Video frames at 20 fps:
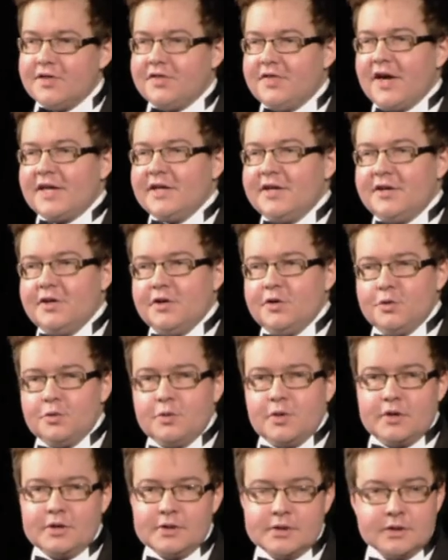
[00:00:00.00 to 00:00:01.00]
Thank you.
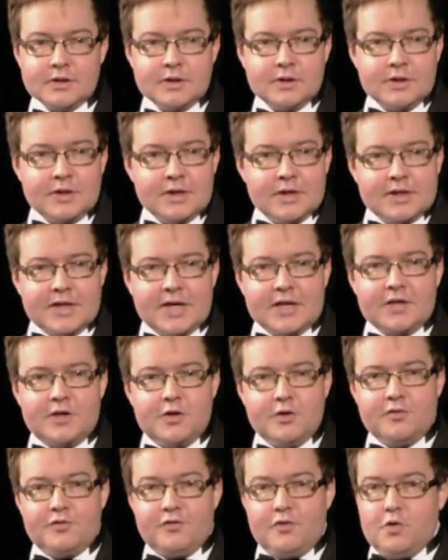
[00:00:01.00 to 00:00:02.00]

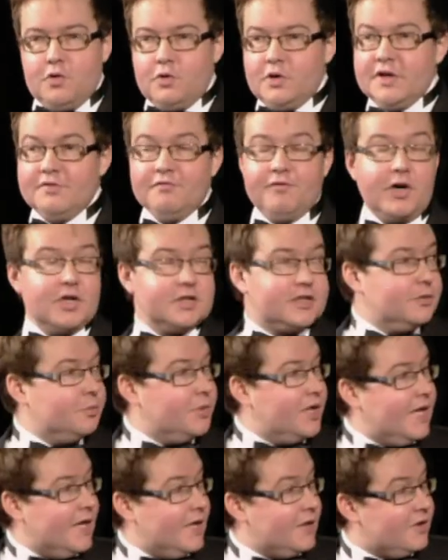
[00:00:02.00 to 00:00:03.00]
Thank you for inviting
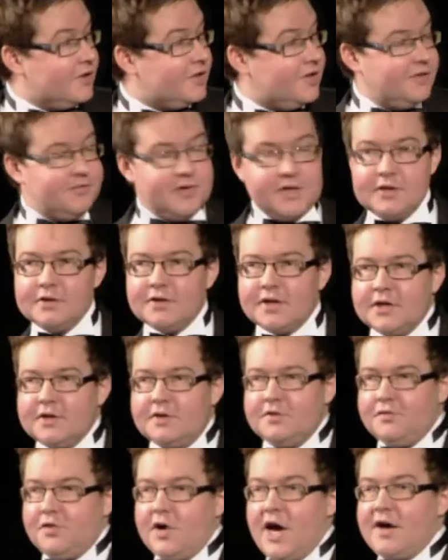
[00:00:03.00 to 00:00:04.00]
me here this evening.
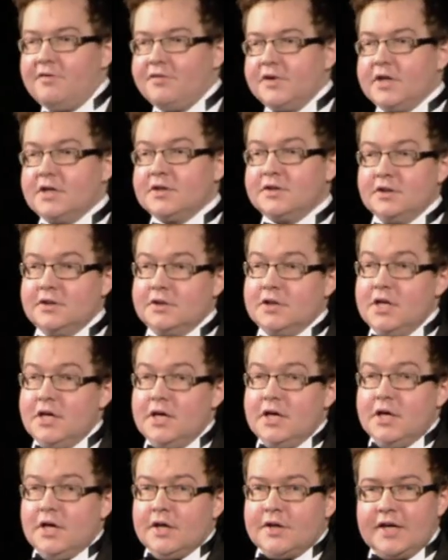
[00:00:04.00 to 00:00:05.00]
Thank you for having us, and
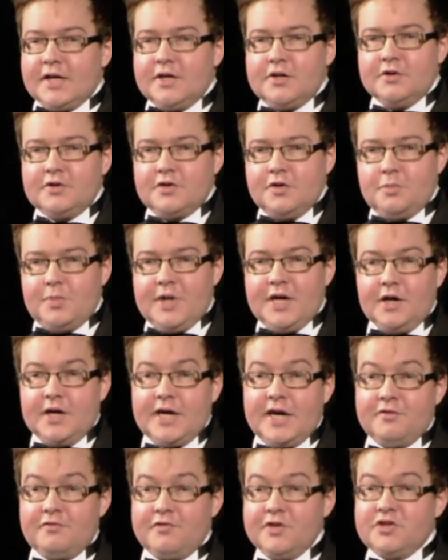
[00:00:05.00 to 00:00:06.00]
thank you to the
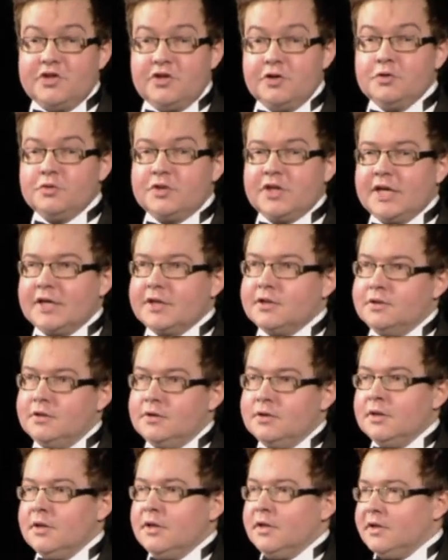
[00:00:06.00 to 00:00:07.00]
BIA for choosing
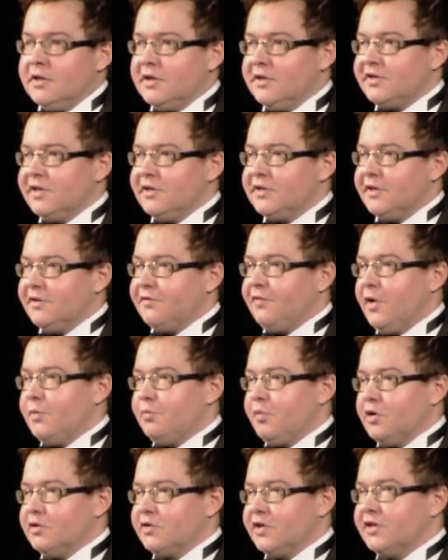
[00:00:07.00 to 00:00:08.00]
the Cystic
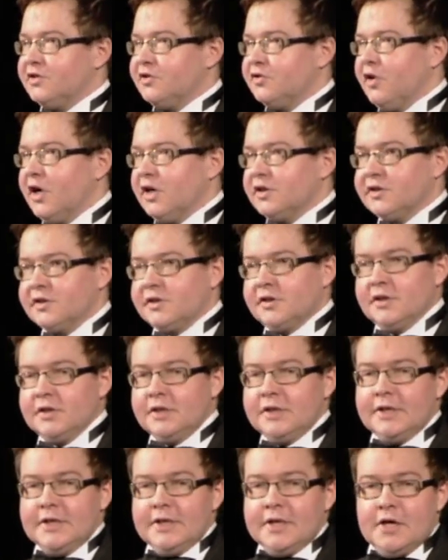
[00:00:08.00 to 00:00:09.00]
Fibrosis Trust.
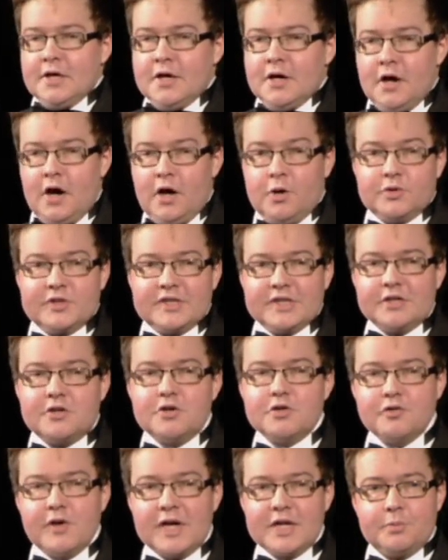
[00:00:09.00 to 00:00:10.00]
I was
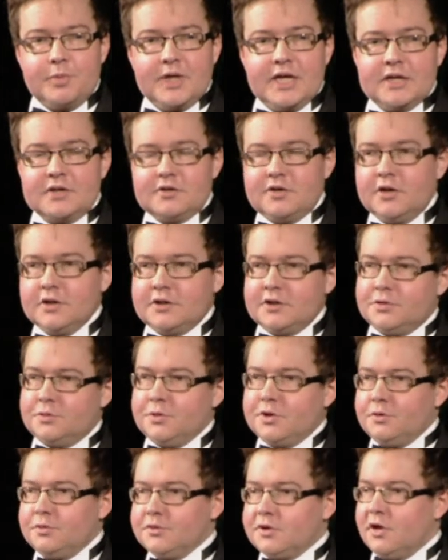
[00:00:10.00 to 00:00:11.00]
incredibly excited
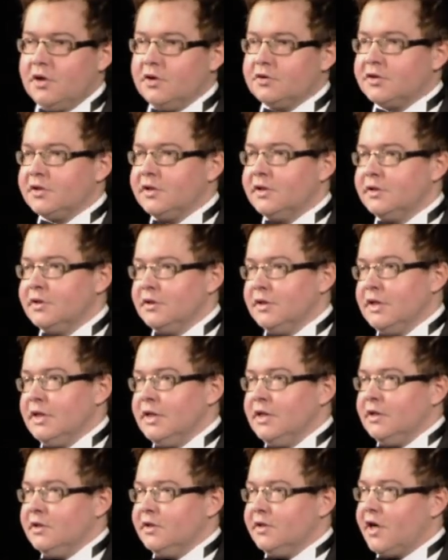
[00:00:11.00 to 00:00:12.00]
when I was asked
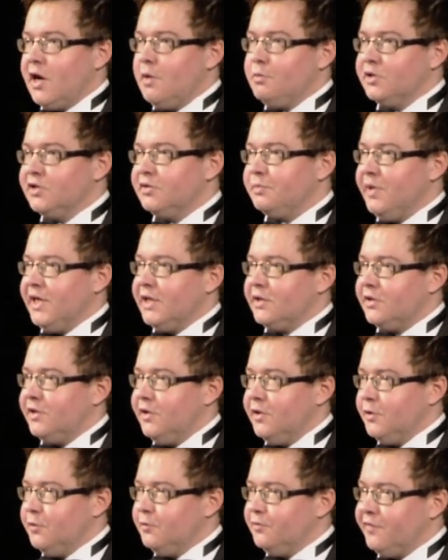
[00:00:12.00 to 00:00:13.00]
to come and speak to
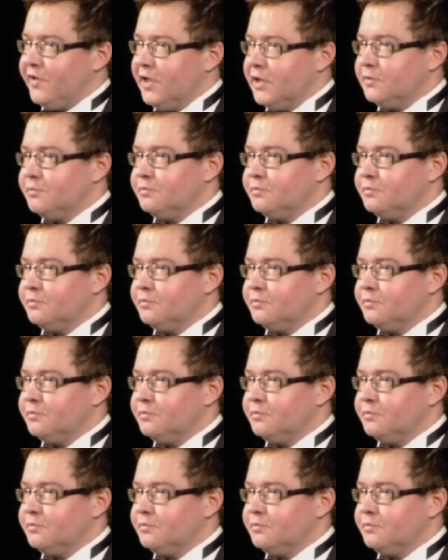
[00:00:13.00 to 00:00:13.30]
you for